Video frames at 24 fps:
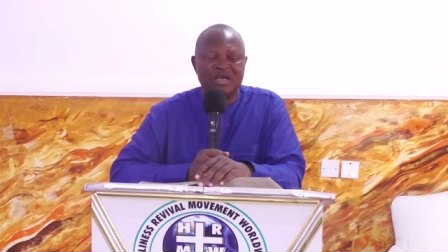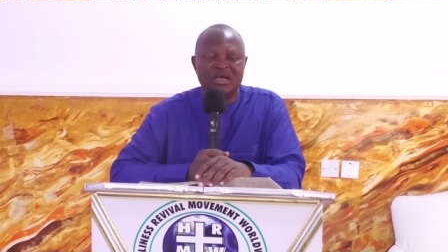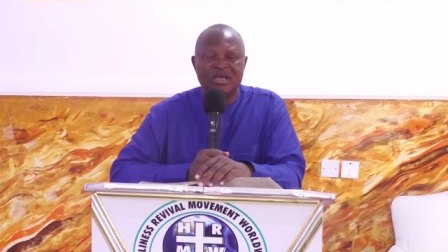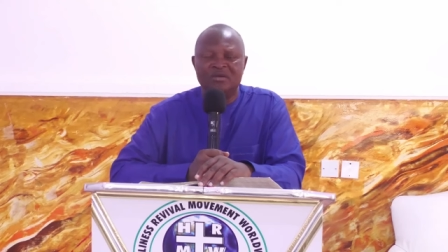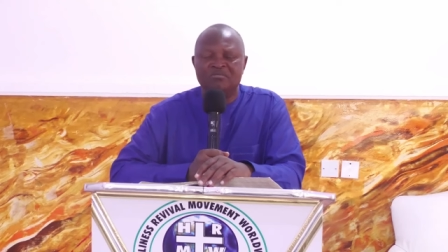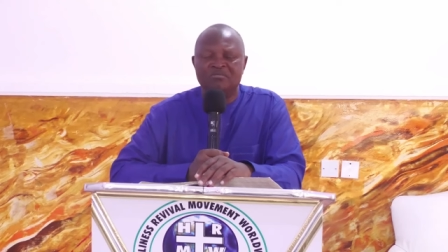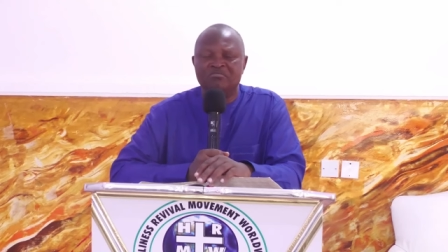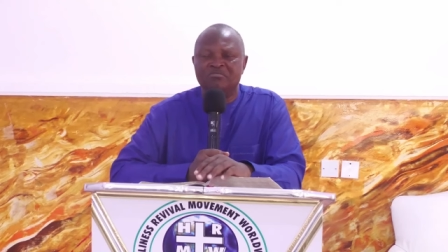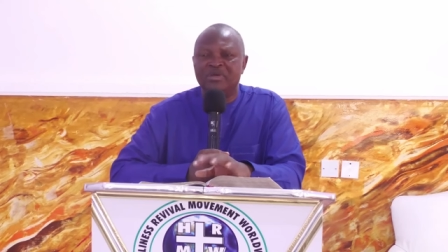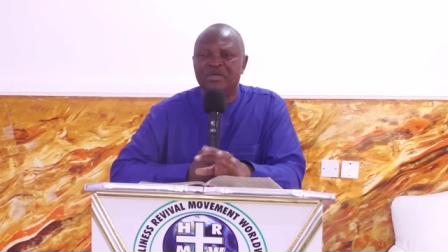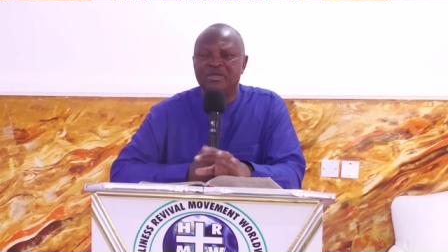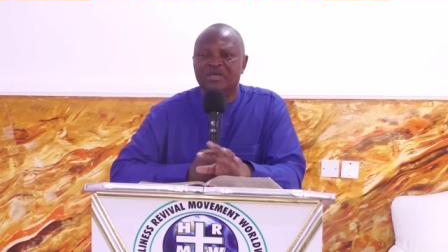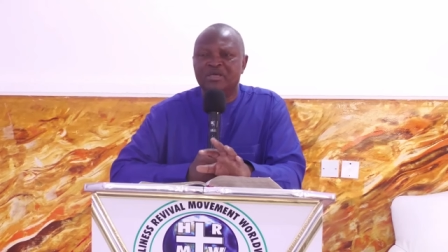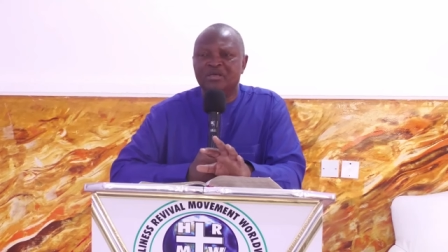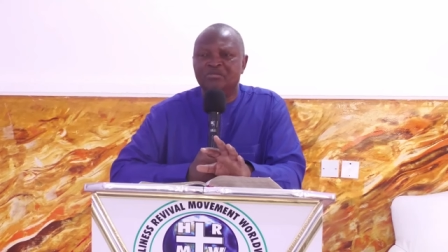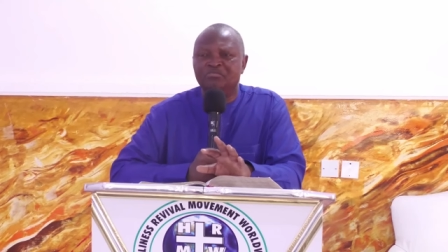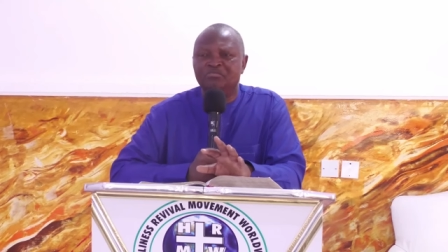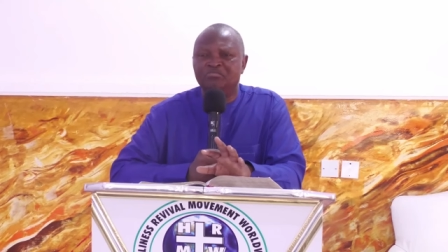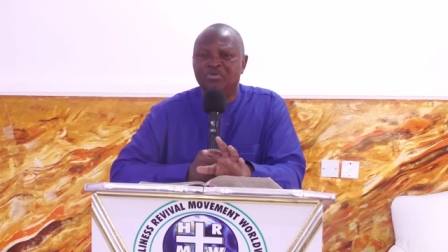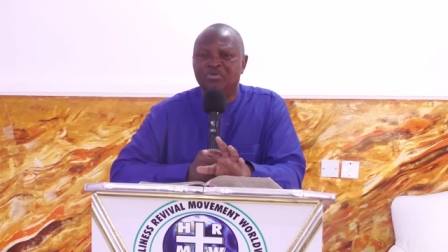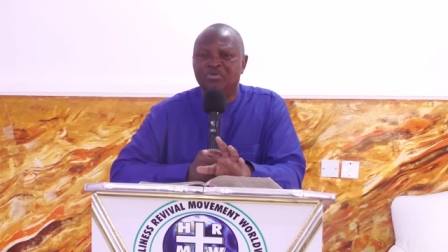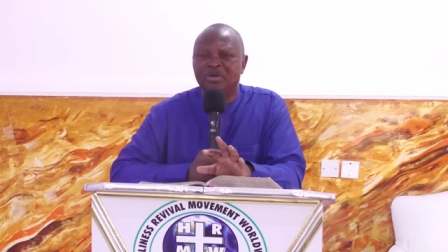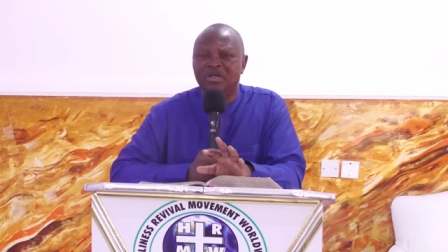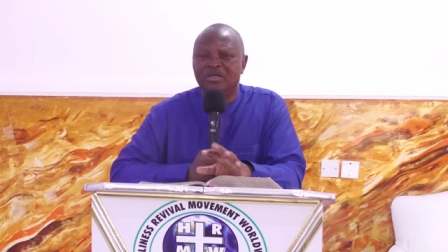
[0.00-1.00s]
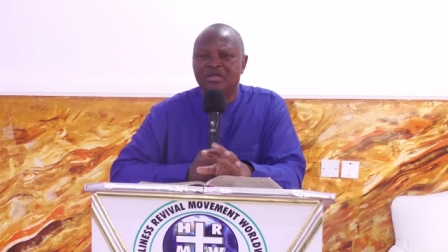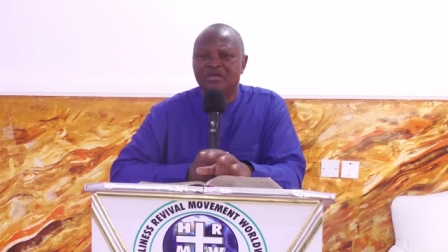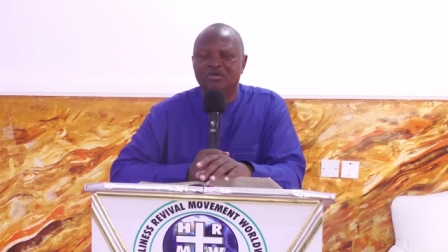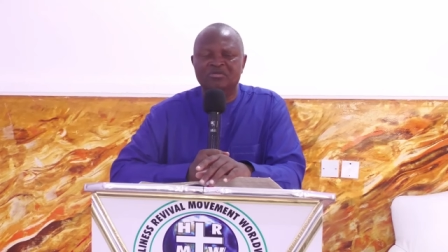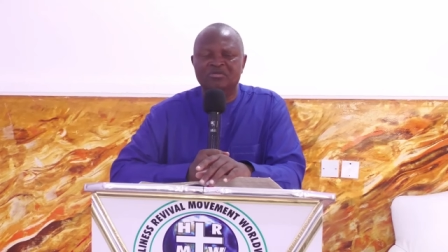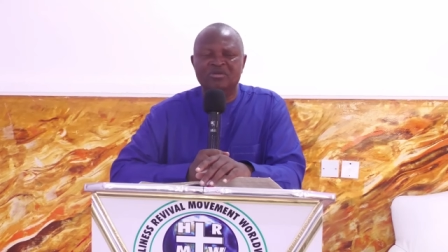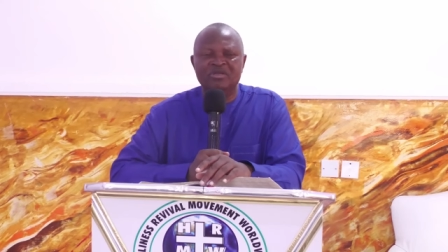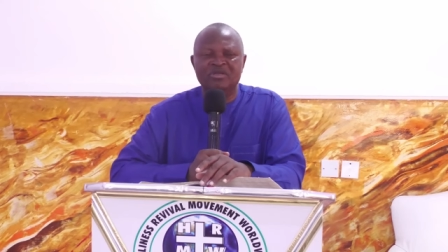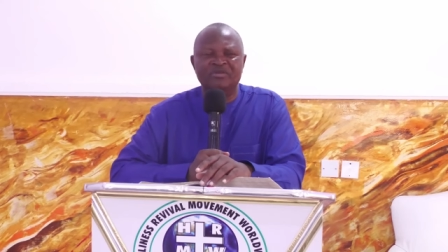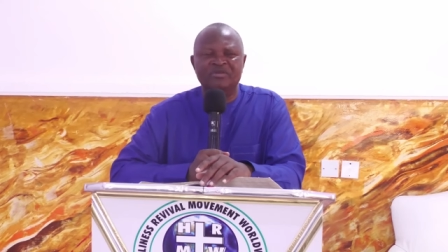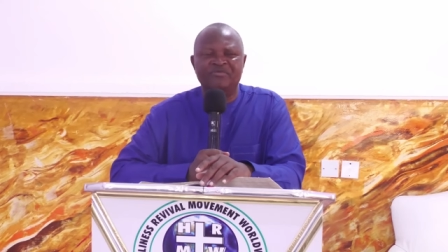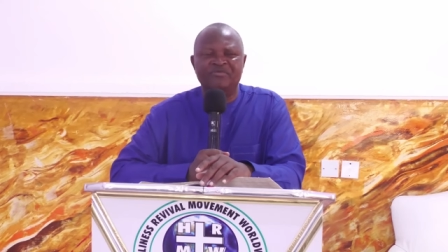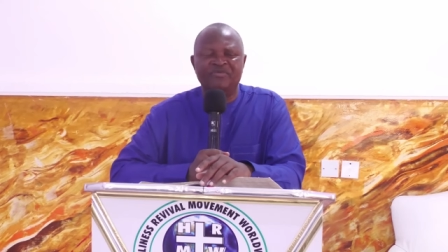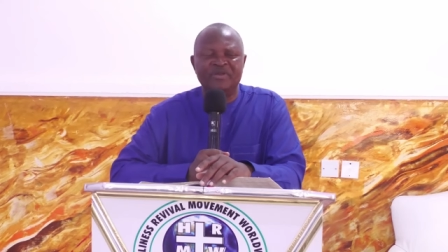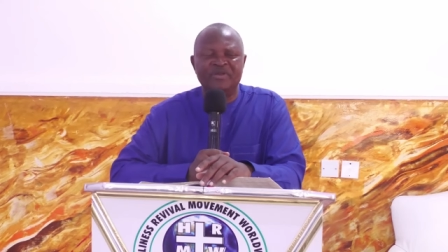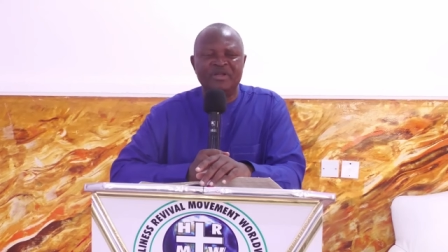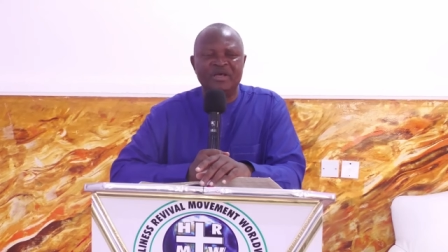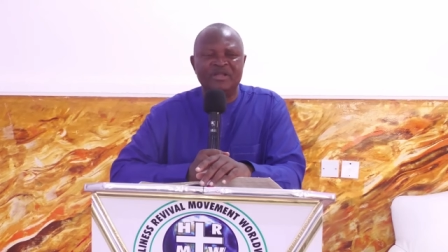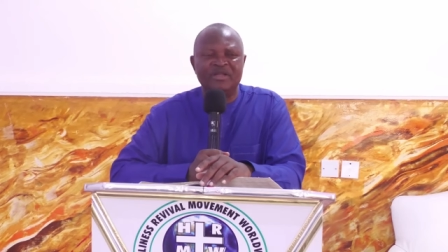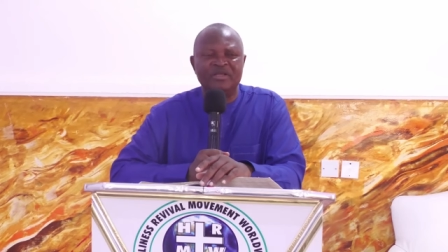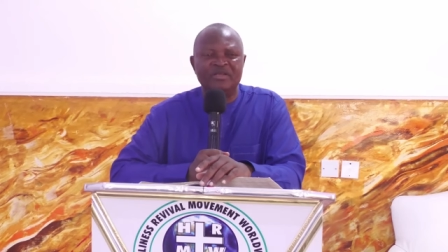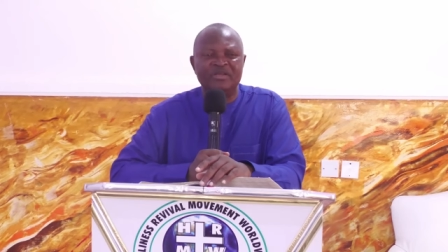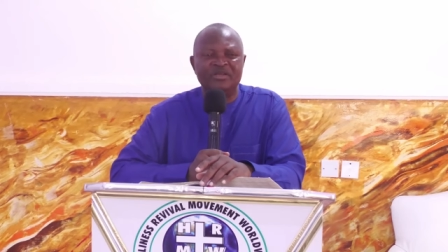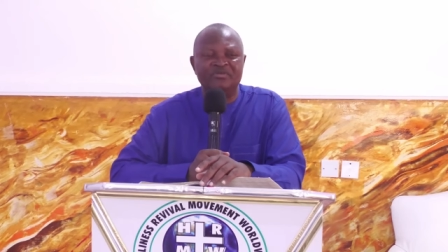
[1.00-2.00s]
Make it plain. Don't defend an
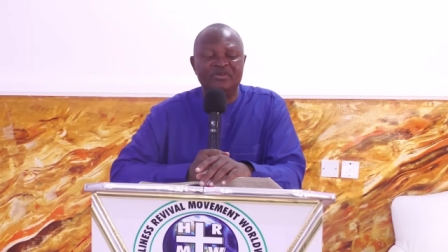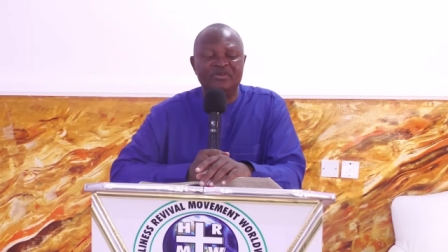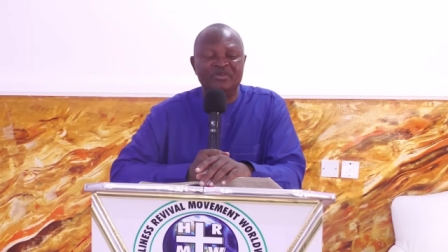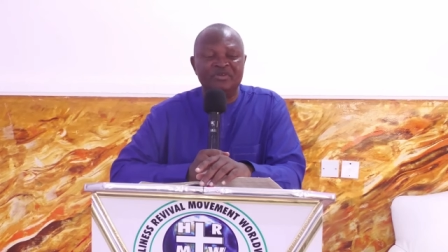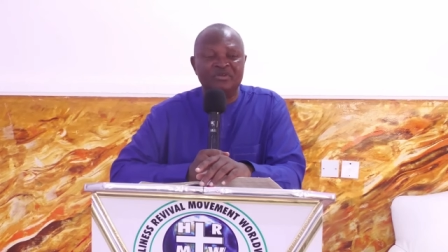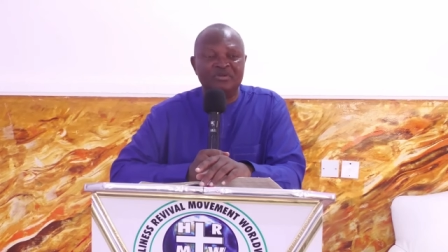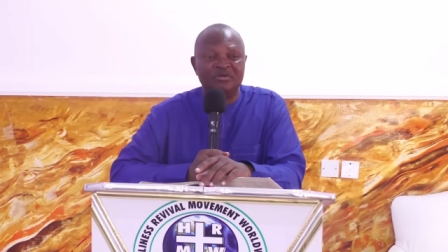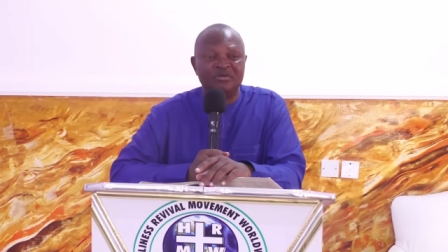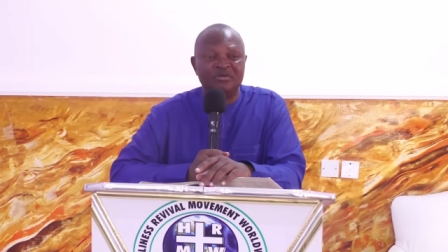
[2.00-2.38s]
individual.